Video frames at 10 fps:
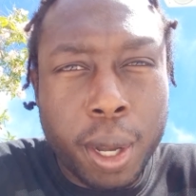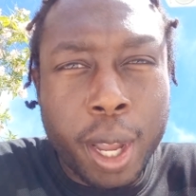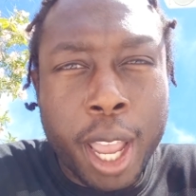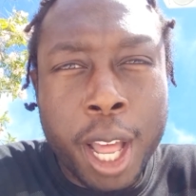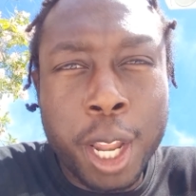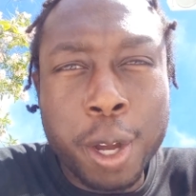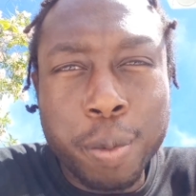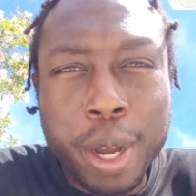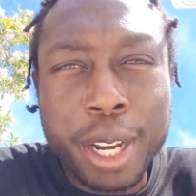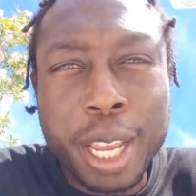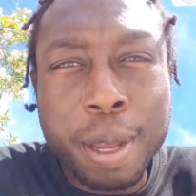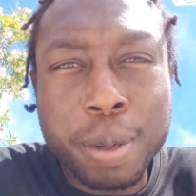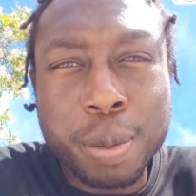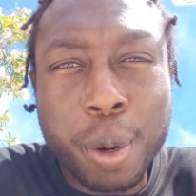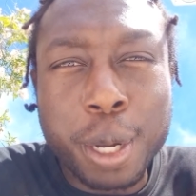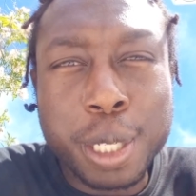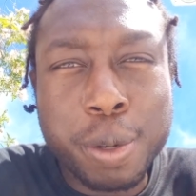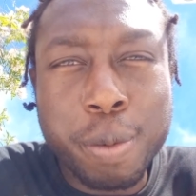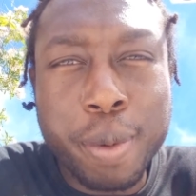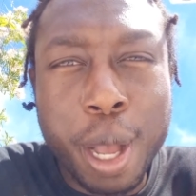Okay, hello. My name is Marcus
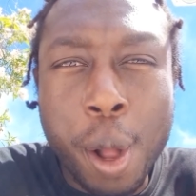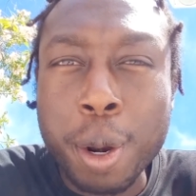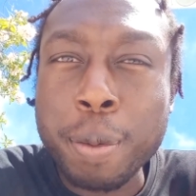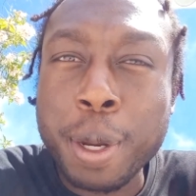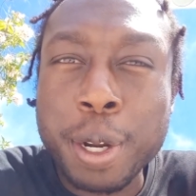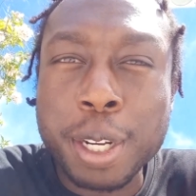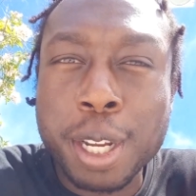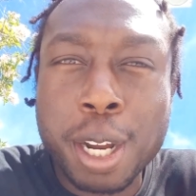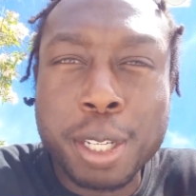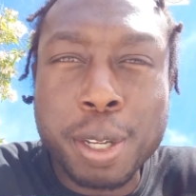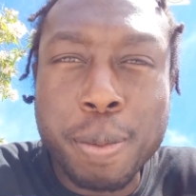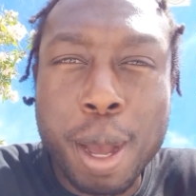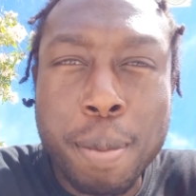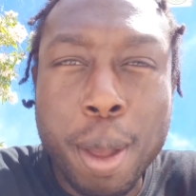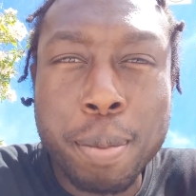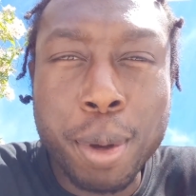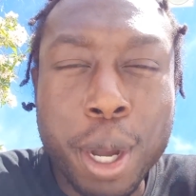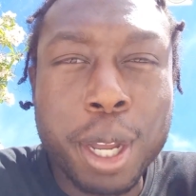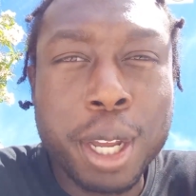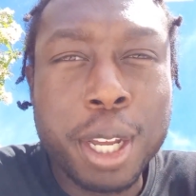Owen Bell, and I'm here to talk to you about my
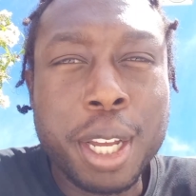book,